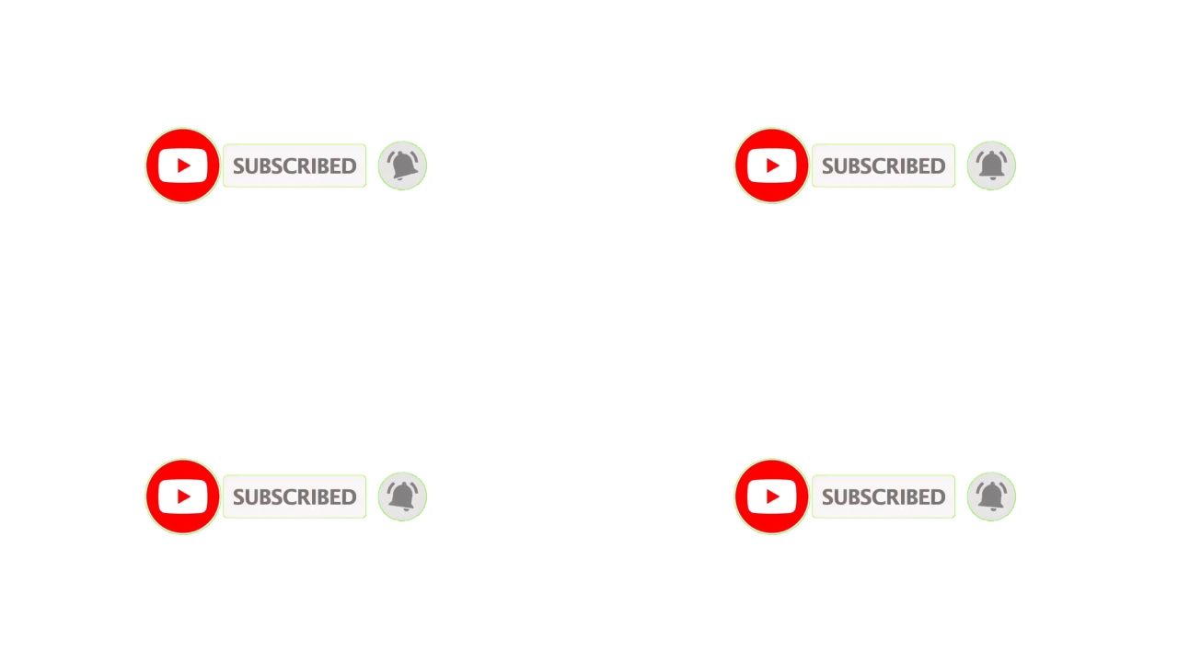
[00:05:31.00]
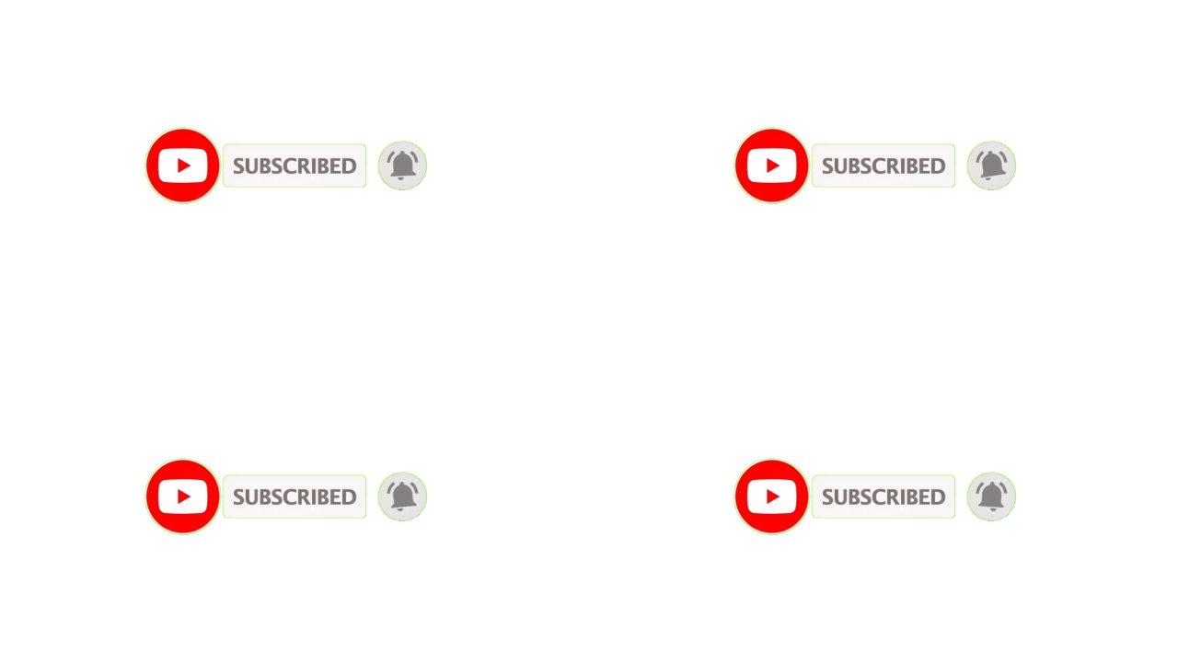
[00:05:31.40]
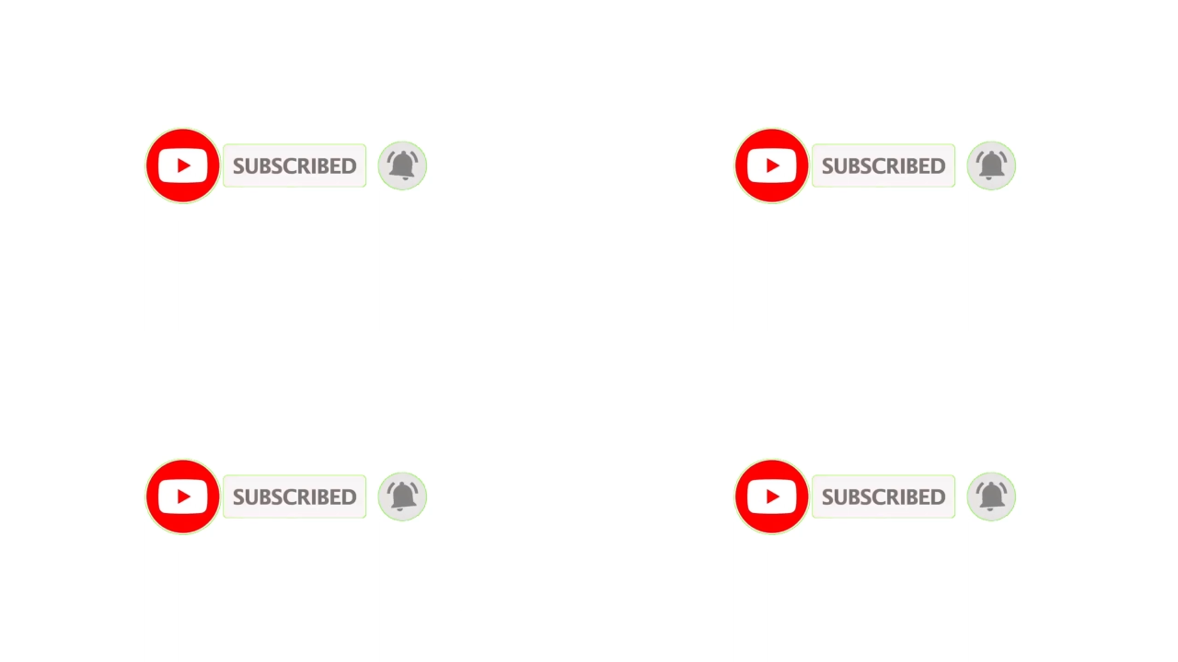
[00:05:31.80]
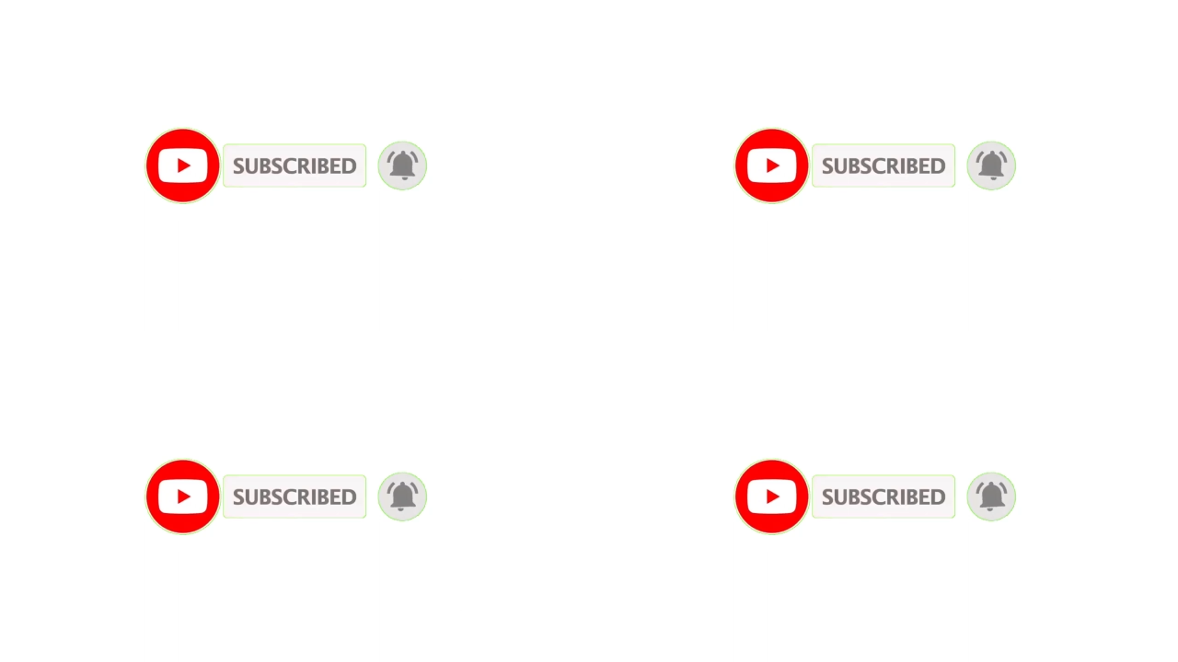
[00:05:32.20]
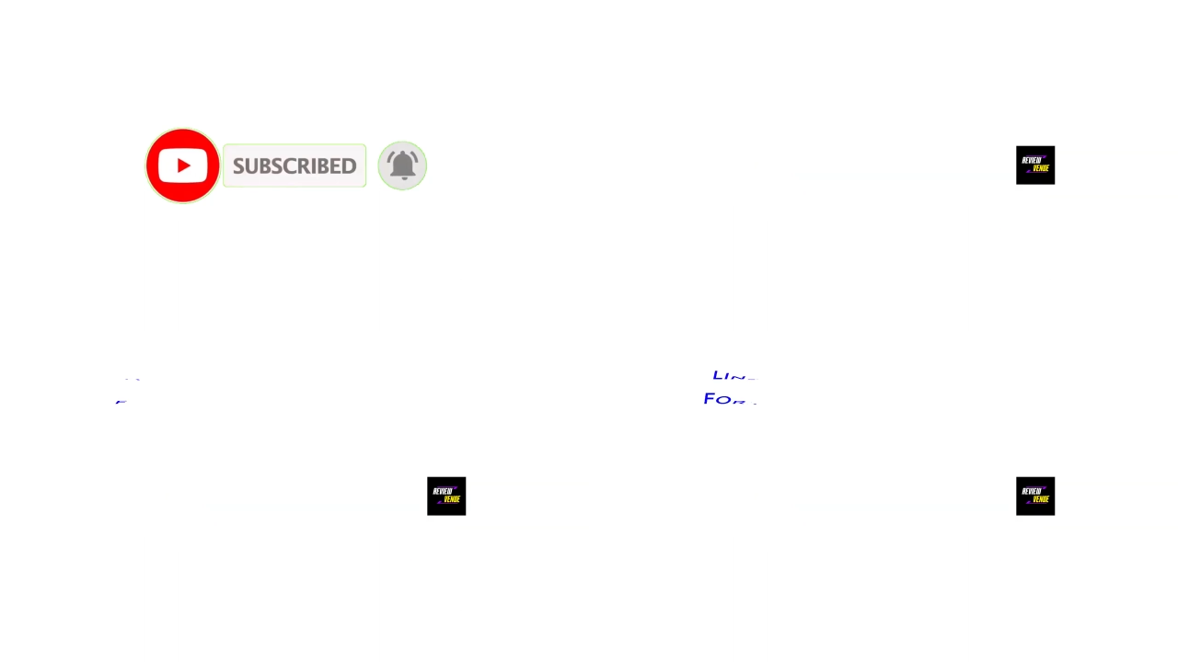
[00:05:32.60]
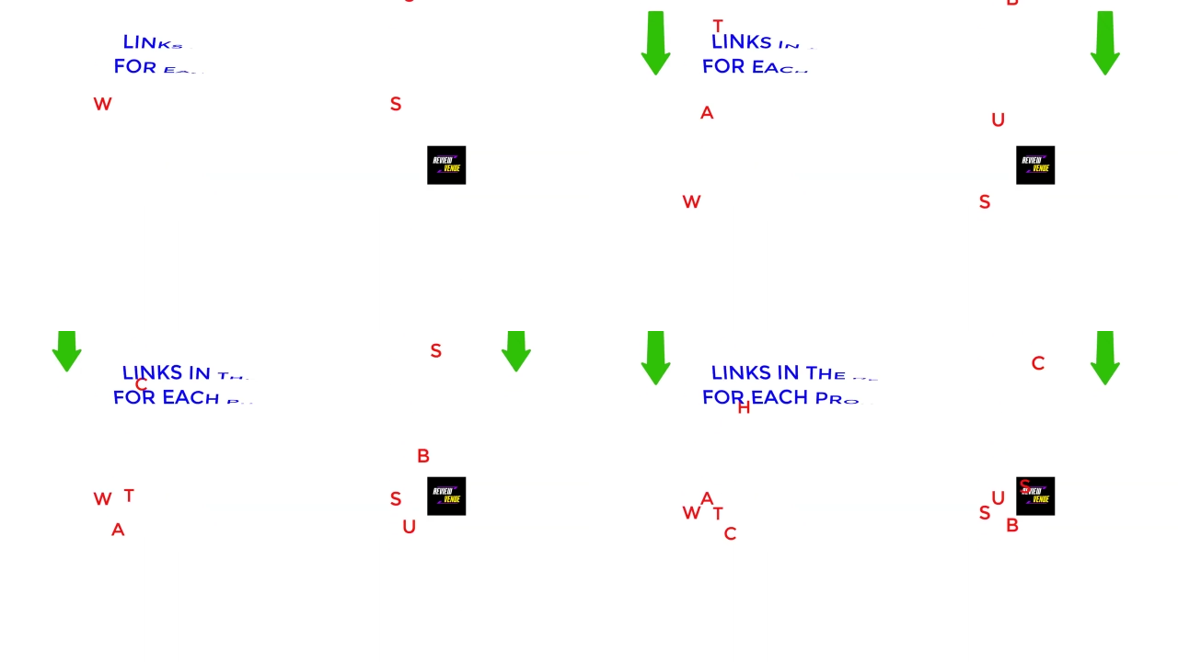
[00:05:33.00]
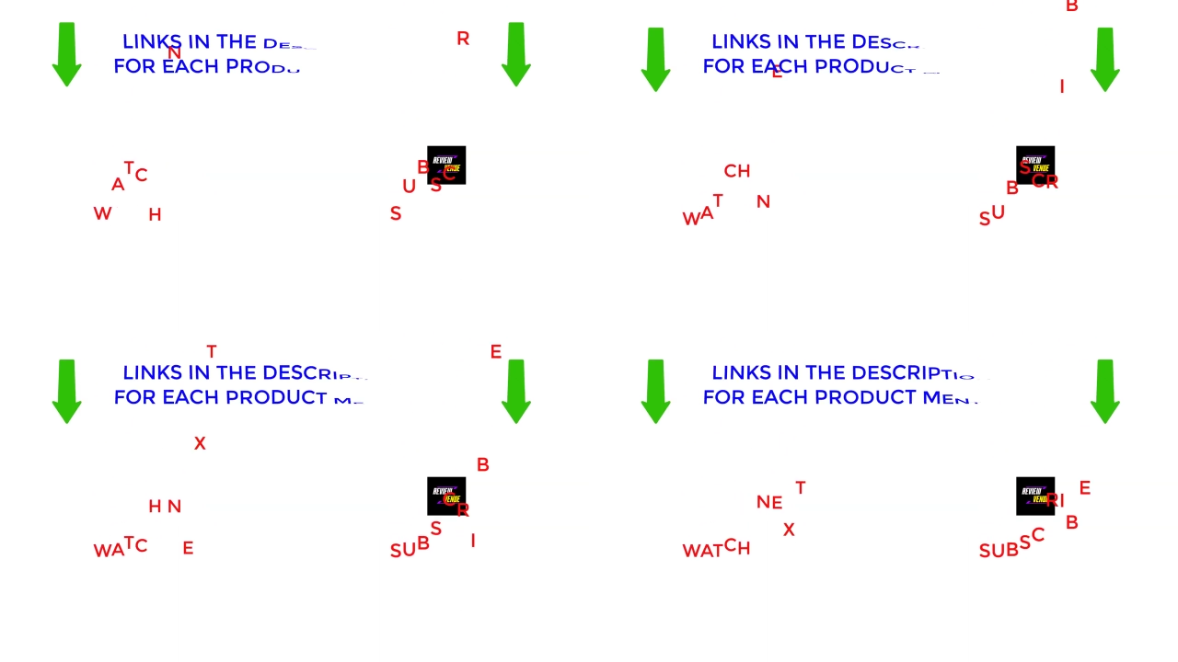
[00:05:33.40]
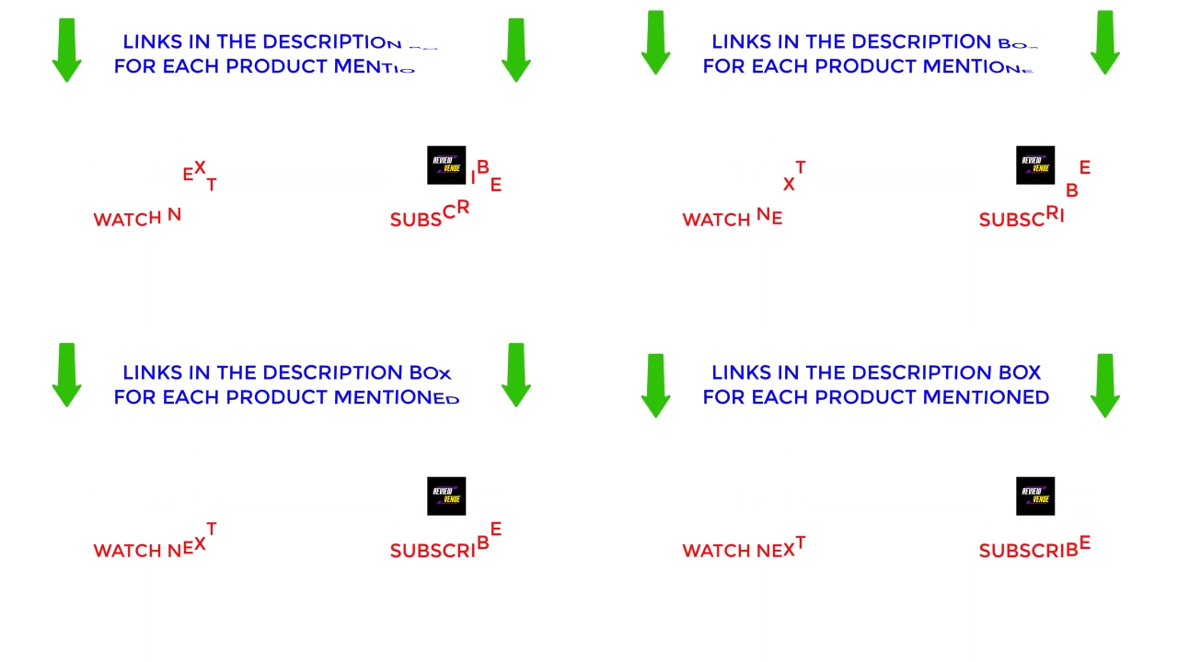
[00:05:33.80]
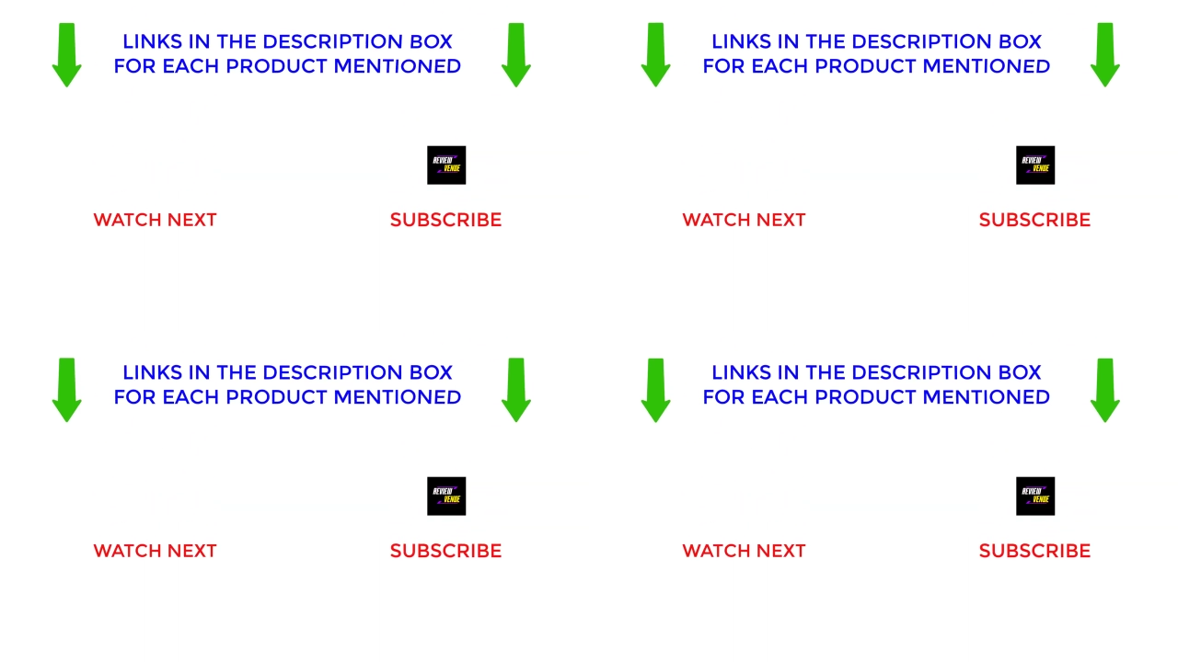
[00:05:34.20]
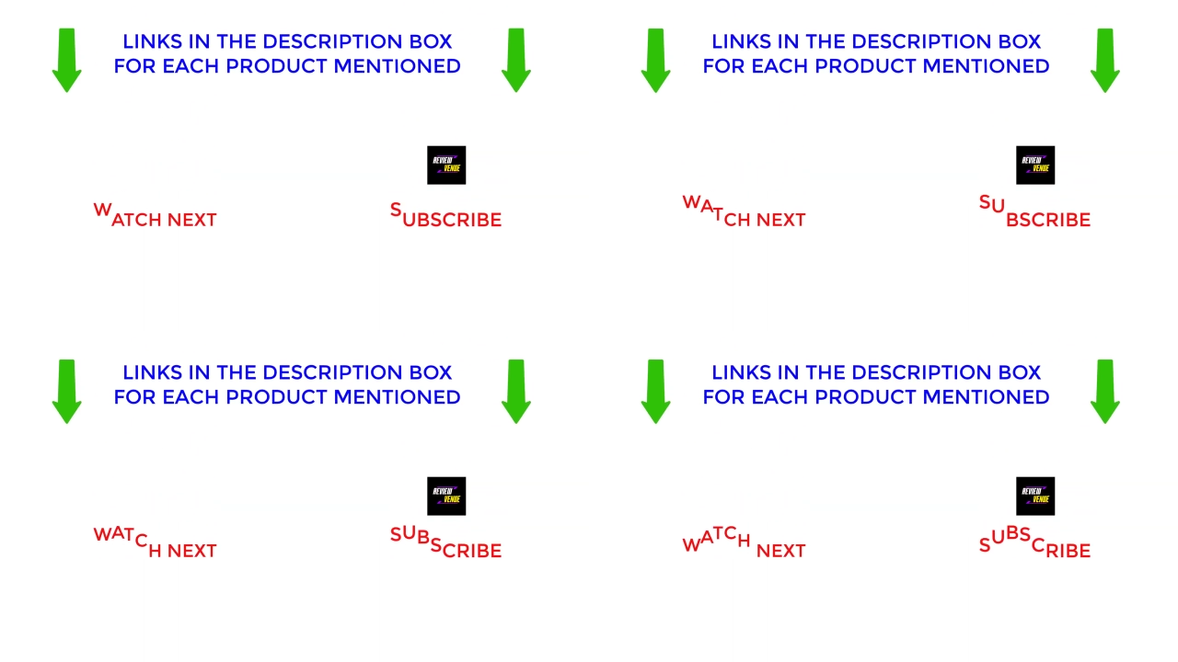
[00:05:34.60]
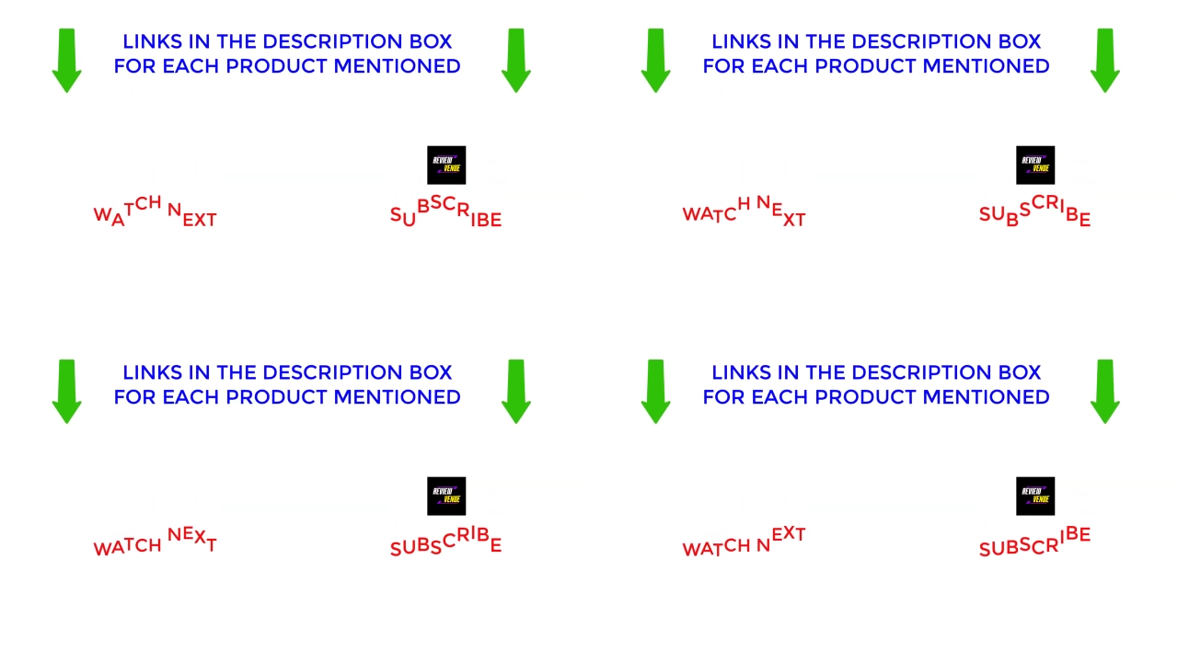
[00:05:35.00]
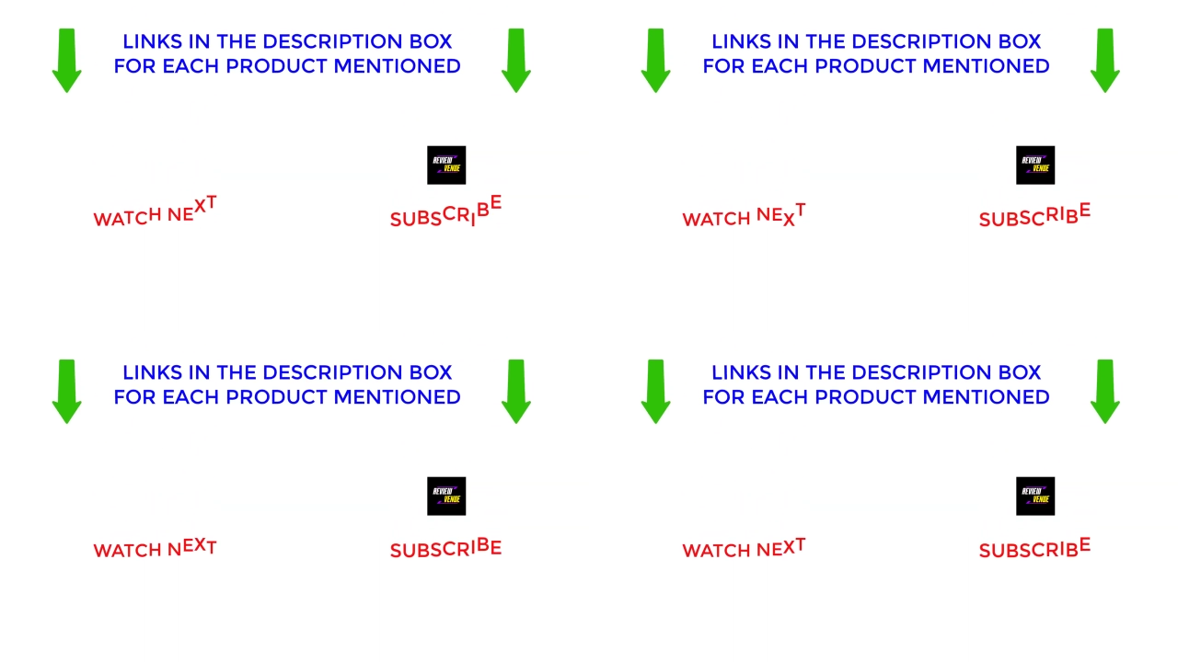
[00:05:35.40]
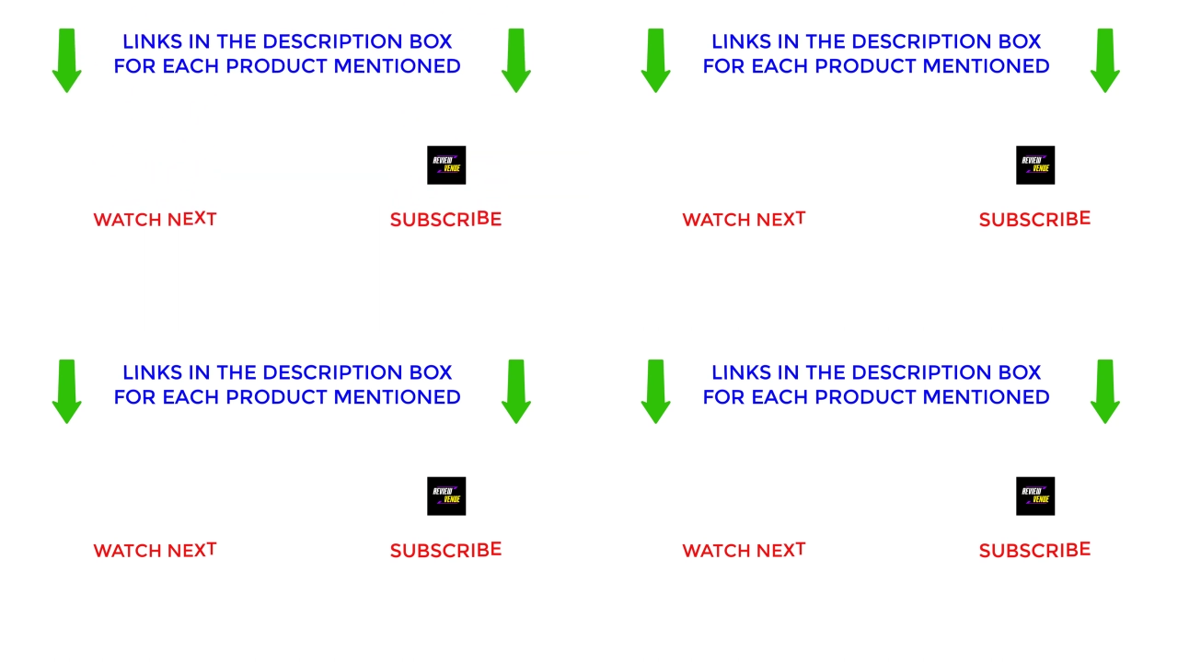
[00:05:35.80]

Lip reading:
[unreadable: no face in view]